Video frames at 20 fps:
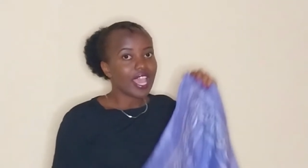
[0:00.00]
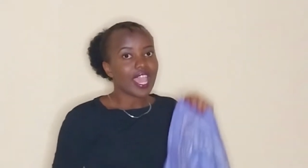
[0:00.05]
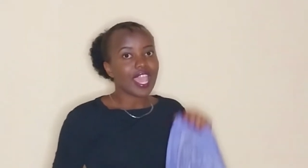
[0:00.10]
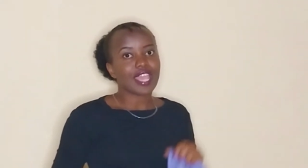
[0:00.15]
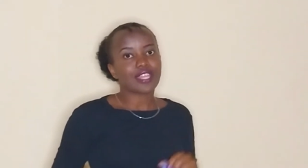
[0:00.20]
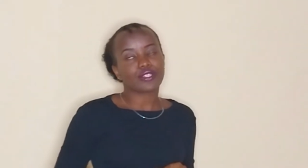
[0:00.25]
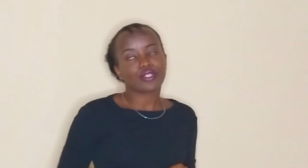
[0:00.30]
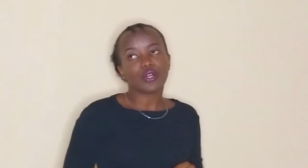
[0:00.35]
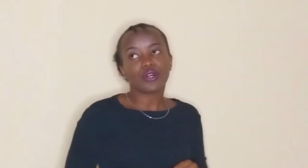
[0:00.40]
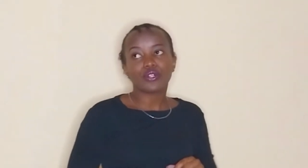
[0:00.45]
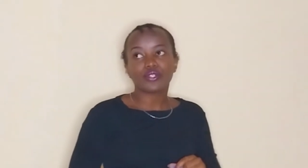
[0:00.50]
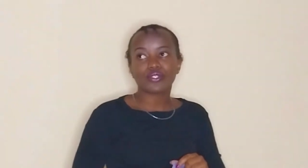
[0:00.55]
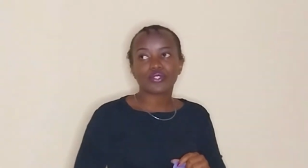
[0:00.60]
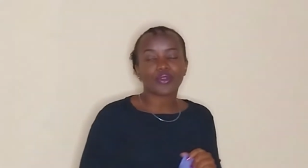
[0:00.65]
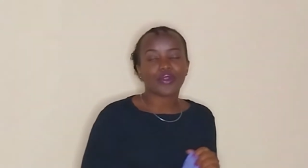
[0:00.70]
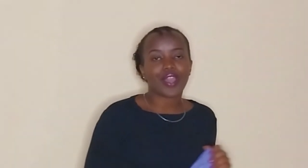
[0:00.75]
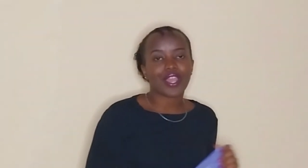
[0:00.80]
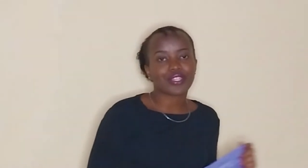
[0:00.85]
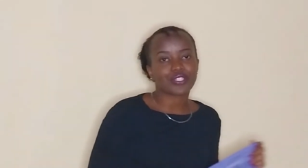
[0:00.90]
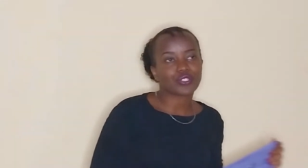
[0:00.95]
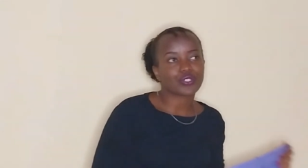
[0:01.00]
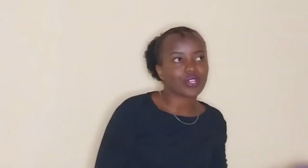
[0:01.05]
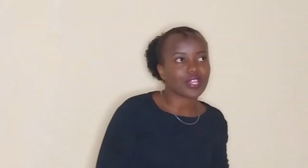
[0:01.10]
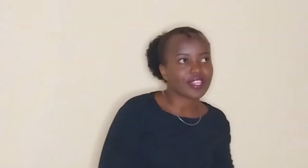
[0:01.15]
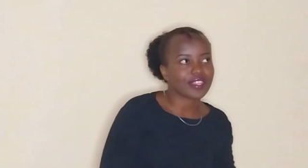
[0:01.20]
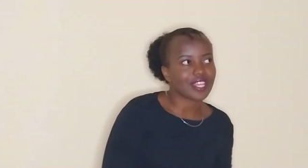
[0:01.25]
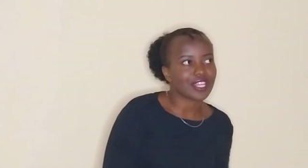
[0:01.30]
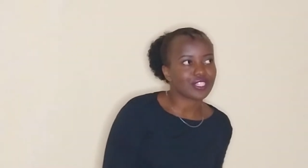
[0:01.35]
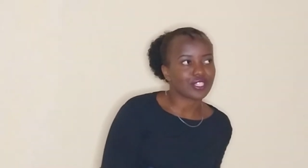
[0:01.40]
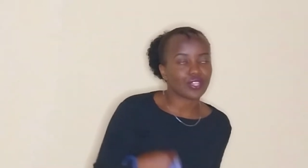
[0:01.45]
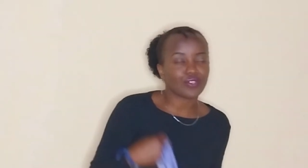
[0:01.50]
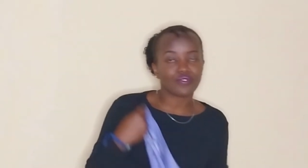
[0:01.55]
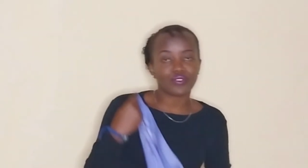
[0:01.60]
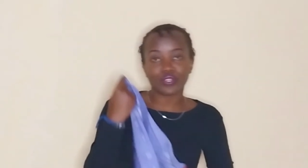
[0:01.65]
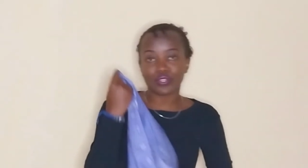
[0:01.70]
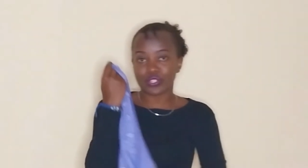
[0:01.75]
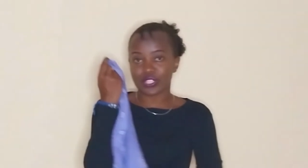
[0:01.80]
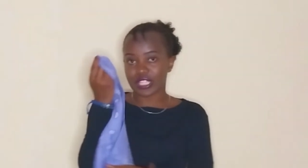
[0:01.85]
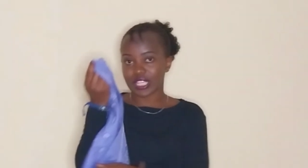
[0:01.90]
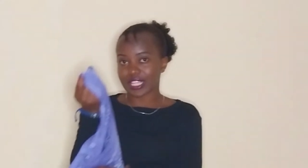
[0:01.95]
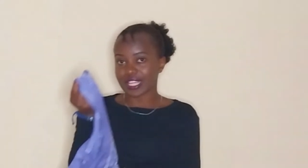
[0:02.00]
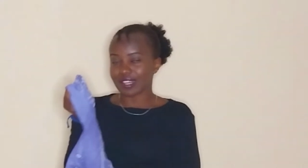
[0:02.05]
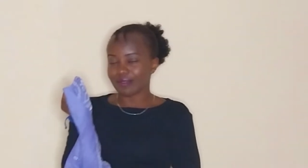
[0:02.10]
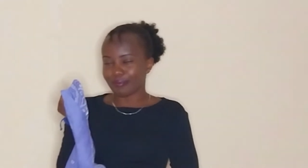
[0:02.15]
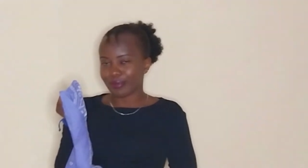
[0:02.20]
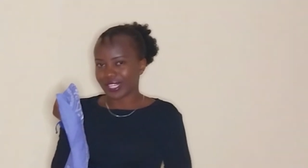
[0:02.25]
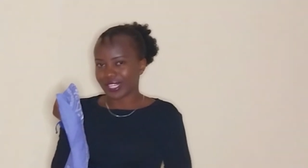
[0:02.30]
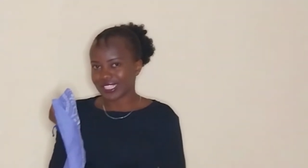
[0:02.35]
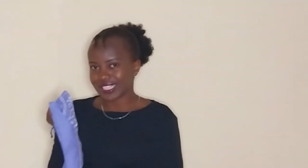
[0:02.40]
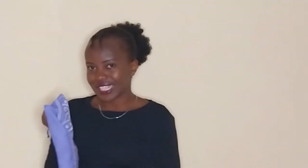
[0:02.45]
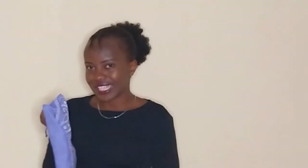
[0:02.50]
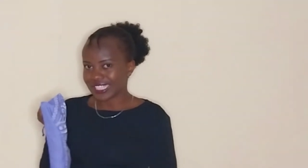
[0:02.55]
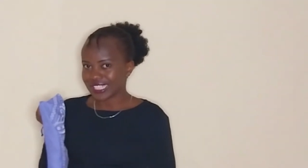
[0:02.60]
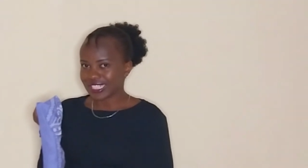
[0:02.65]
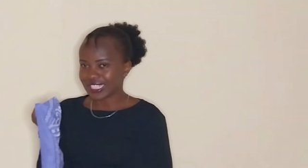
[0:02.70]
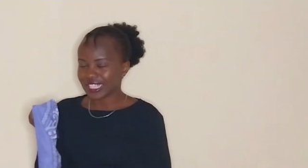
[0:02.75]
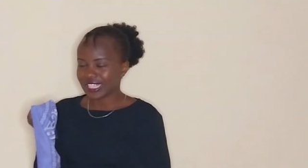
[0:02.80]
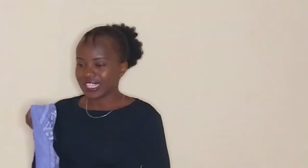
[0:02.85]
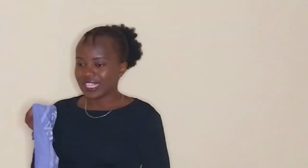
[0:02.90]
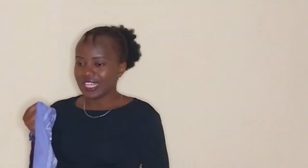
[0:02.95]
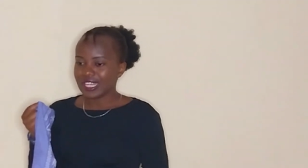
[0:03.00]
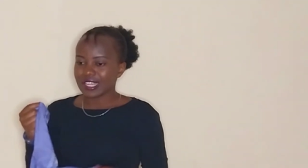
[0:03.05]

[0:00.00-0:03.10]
and also ensure that if you're using a patterned